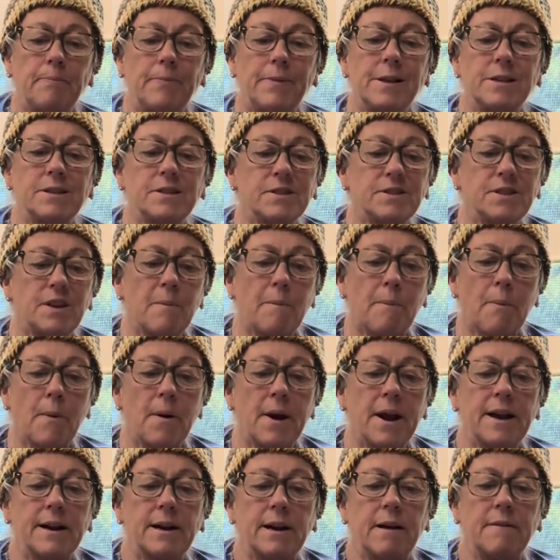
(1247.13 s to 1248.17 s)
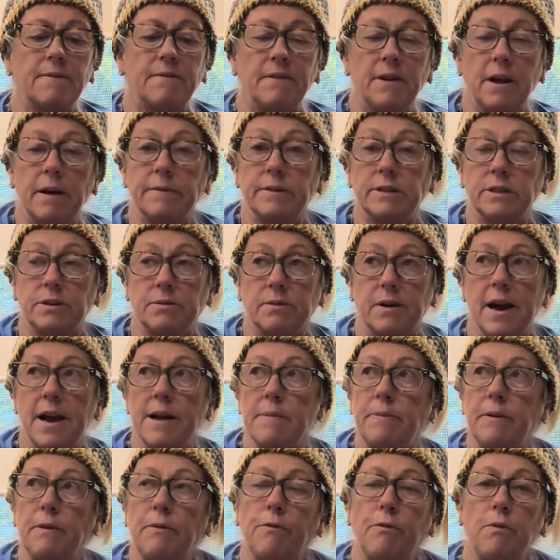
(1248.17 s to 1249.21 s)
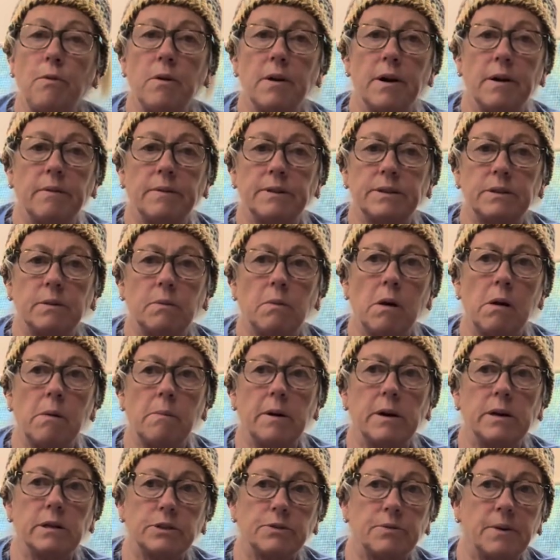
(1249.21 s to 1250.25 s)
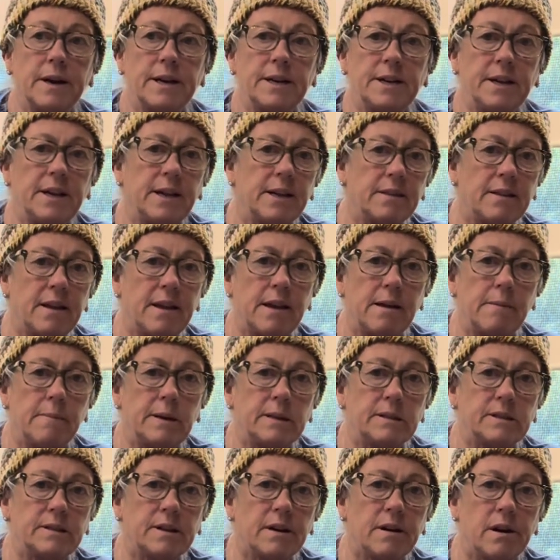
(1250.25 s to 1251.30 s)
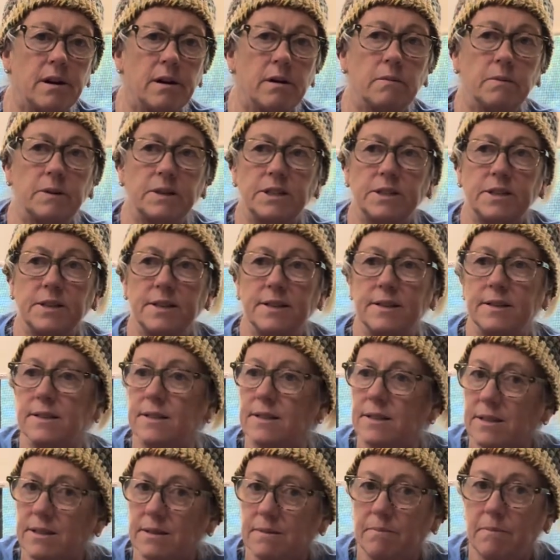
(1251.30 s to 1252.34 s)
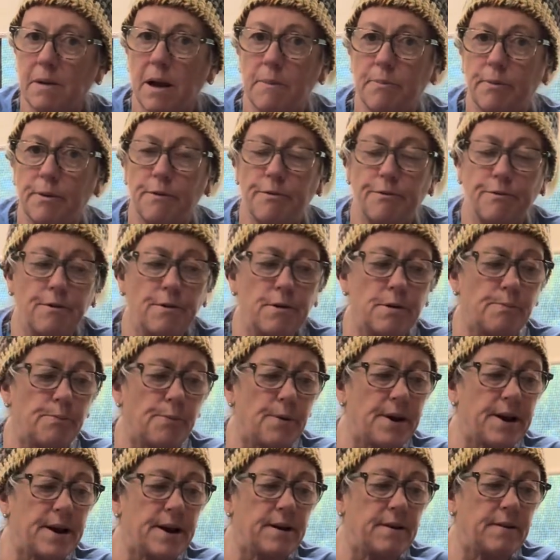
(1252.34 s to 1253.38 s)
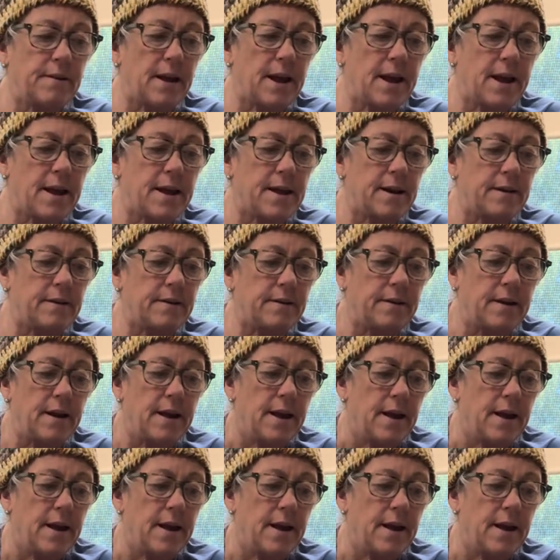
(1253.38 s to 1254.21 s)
And this is a brand I've never tried before. I went to Walmart, tried to get the MSR, which is my preferred brand, and